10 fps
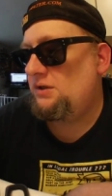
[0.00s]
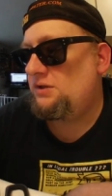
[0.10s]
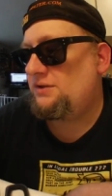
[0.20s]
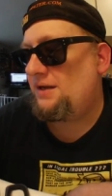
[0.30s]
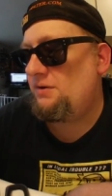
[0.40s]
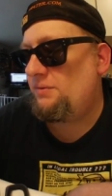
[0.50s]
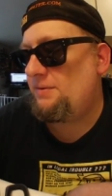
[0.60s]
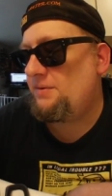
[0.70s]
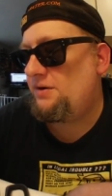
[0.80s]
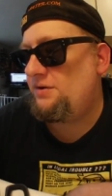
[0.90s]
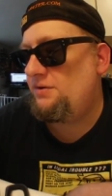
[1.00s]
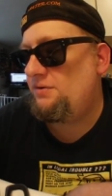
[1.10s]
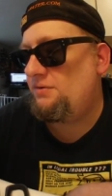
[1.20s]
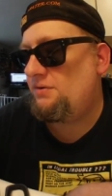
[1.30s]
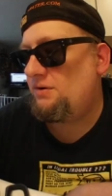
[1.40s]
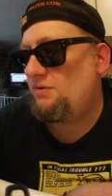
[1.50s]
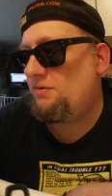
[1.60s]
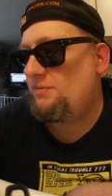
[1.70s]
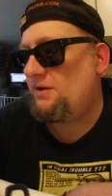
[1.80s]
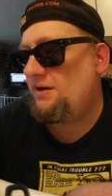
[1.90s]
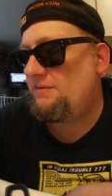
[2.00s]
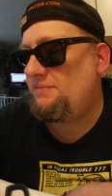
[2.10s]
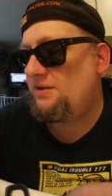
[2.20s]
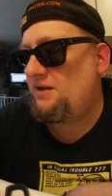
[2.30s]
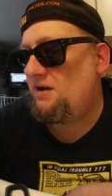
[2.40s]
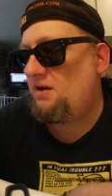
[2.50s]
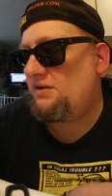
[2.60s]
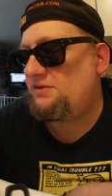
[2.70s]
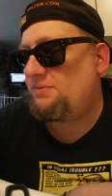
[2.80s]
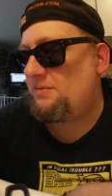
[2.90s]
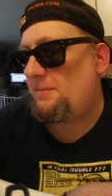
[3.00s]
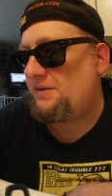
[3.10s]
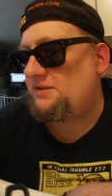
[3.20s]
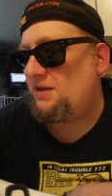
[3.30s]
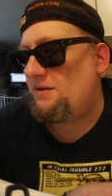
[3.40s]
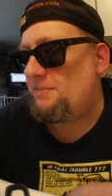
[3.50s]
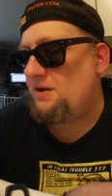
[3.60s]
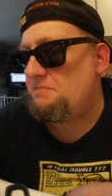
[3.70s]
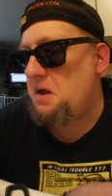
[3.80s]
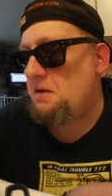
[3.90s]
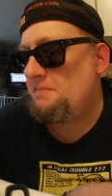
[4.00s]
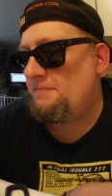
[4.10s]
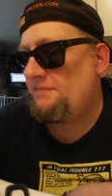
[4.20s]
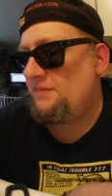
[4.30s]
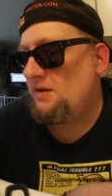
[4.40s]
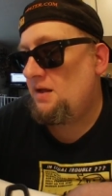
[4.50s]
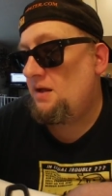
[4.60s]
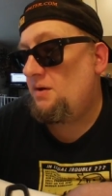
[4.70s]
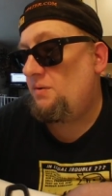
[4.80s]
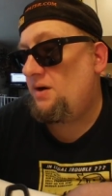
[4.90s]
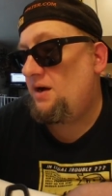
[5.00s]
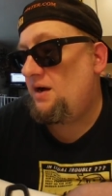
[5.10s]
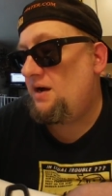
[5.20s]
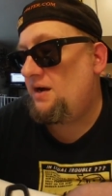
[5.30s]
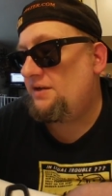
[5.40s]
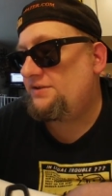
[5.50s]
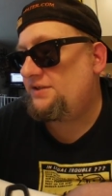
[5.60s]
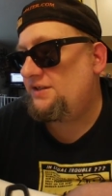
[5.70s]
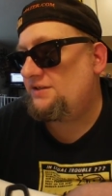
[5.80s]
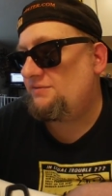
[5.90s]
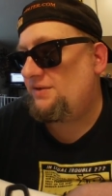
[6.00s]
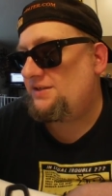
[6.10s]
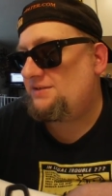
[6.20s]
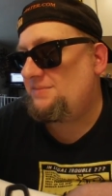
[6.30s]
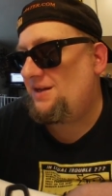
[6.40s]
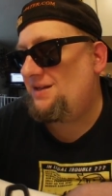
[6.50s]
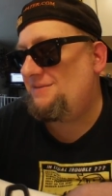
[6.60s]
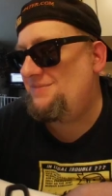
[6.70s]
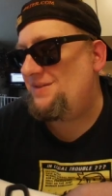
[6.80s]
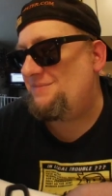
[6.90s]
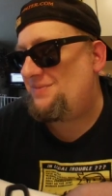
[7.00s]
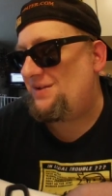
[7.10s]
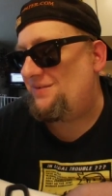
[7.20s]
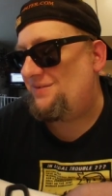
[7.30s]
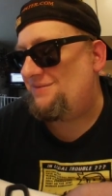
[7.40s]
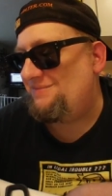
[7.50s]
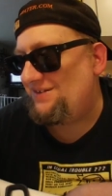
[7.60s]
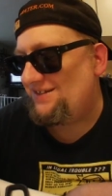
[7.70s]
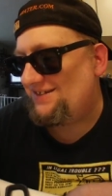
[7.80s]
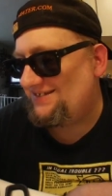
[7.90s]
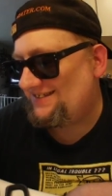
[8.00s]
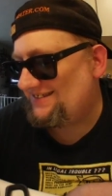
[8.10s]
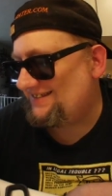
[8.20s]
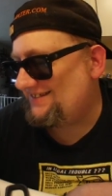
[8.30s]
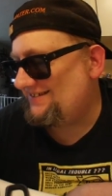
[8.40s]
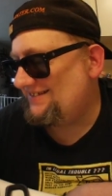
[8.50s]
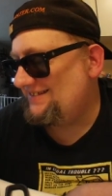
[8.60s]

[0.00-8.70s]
So I don't know what I'm going to do. Normally, I would be like, oh, I'll just put them on my side of the bed. Meh. Well, she doesn't want to smell them in the bedroom either, so.